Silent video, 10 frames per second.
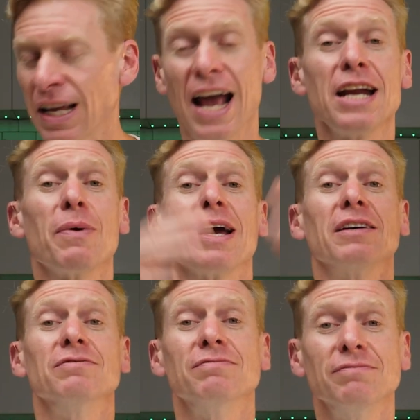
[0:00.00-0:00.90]
Anyway,
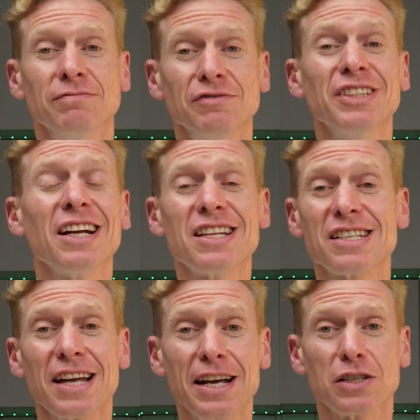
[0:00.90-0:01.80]
none of the
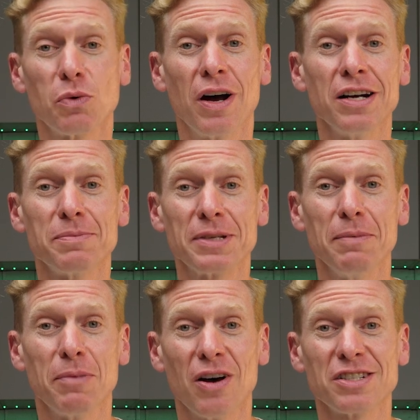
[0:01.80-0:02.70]
steaks were
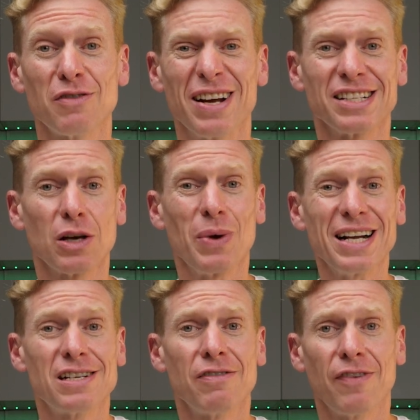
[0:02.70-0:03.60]
100% pasture raised, so we
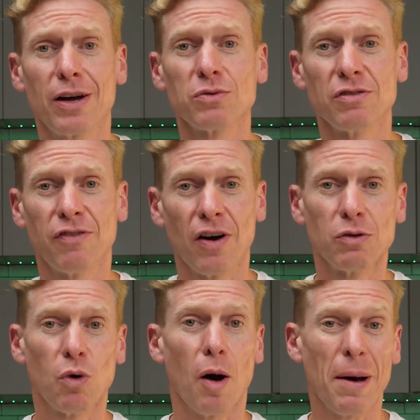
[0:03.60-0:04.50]
actually failed to
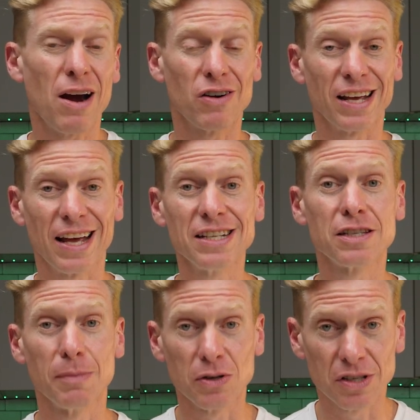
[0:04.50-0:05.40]
find what apparently is
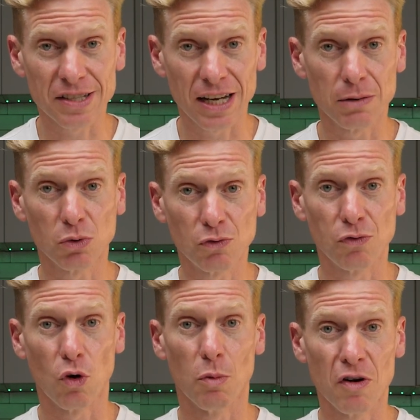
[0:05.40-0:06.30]
the most sustainable
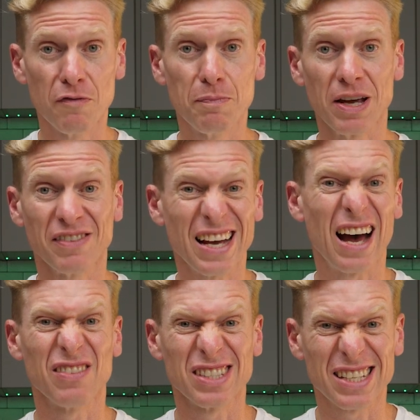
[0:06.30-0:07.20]
form of beef to
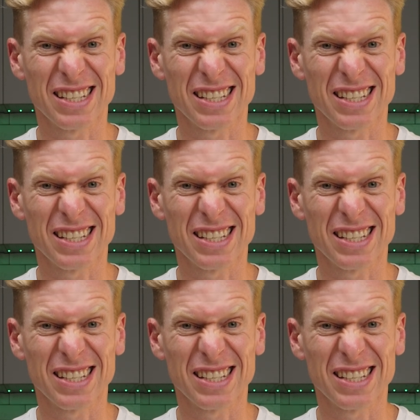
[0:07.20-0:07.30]
have as a